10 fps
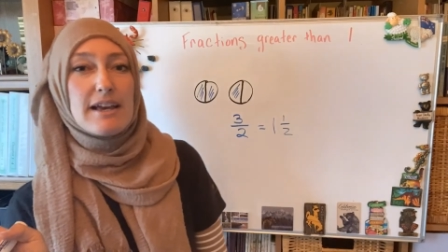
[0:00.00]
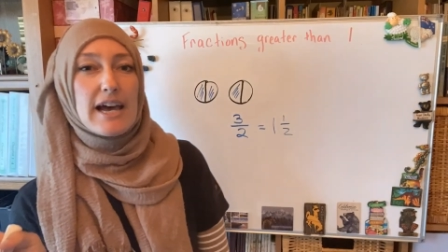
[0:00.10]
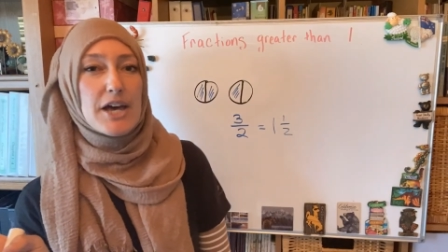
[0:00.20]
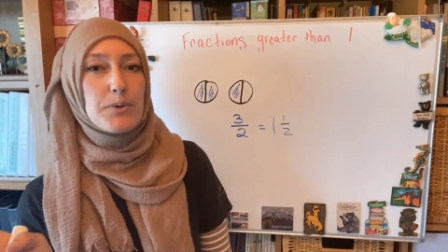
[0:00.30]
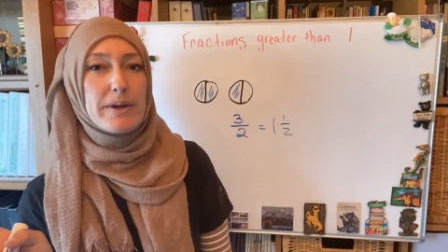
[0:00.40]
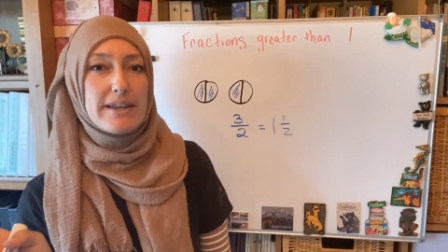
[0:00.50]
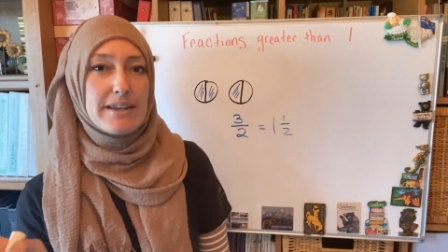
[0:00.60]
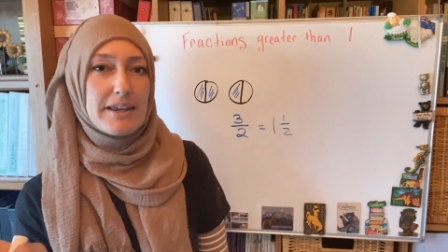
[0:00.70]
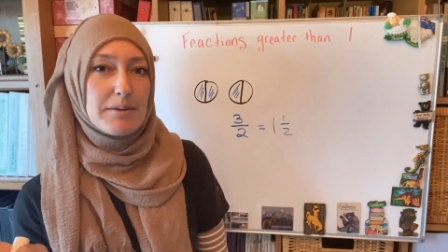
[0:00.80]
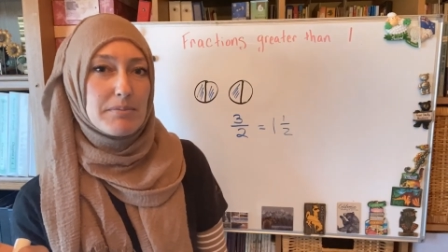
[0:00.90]
How do I
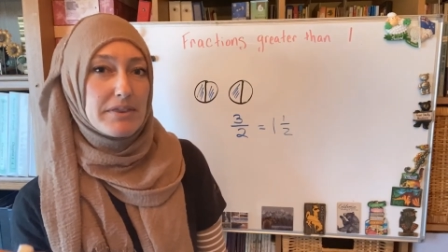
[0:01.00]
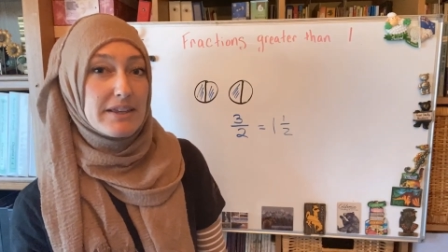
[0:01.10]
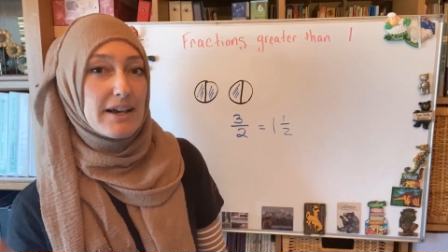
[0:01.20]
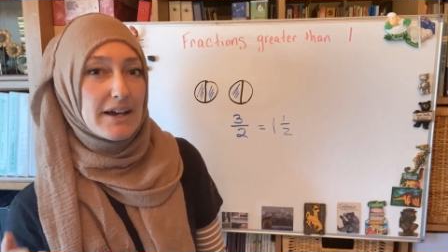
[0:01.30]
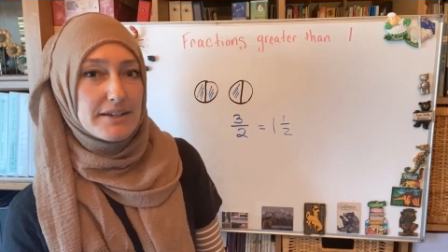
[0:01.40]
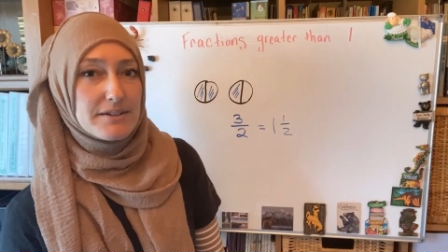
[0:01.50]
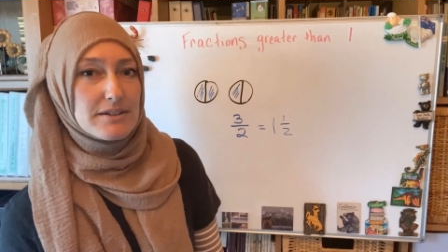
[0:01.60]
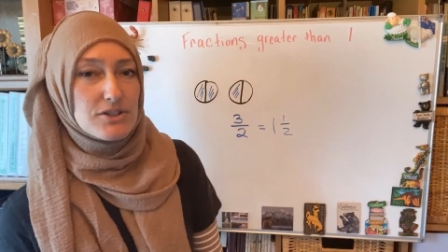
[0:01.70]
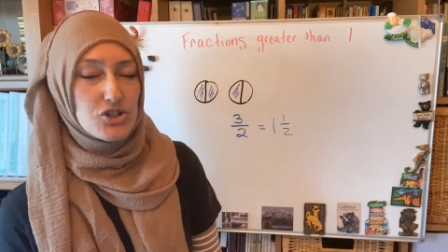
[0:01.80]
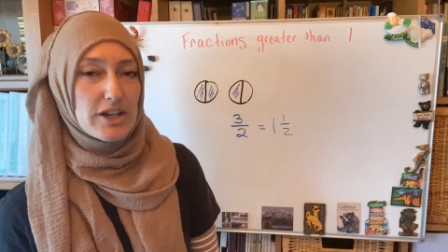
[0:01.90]
name the
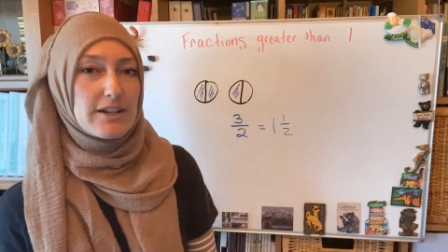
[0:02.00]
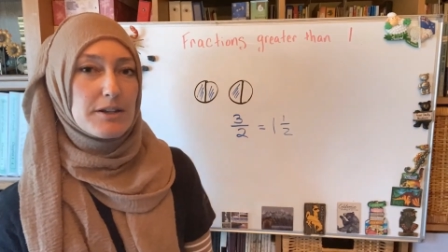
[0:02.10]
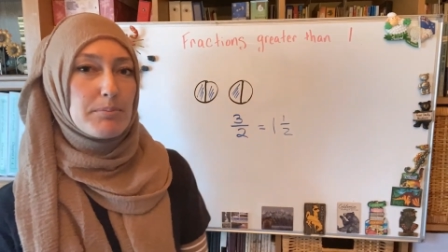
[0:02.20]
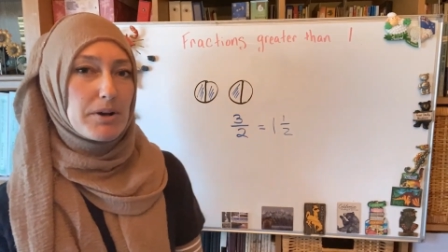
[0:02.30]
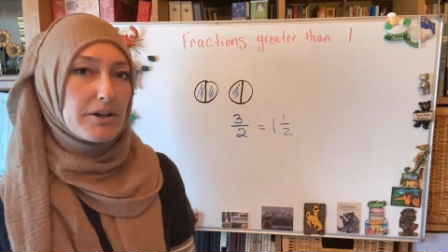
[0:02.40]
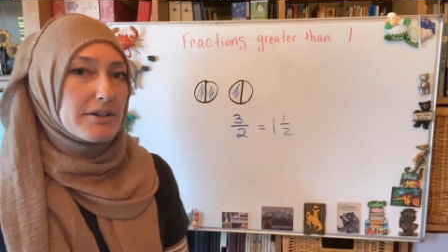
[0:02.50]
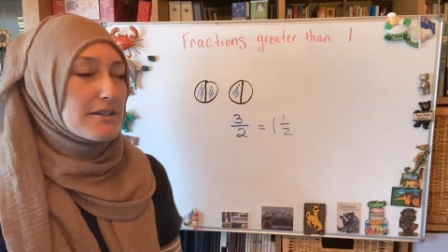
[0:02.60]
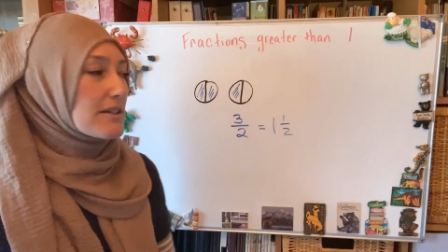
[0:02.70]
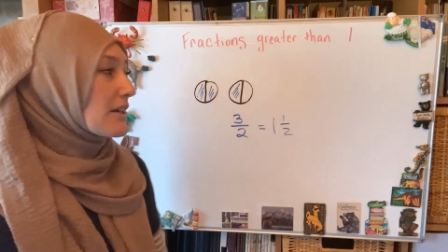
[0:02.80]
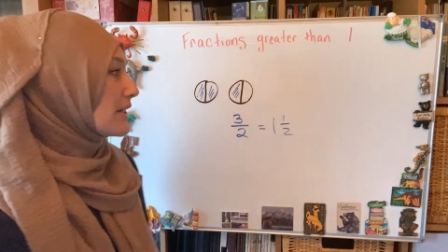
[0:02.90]
unshaded part?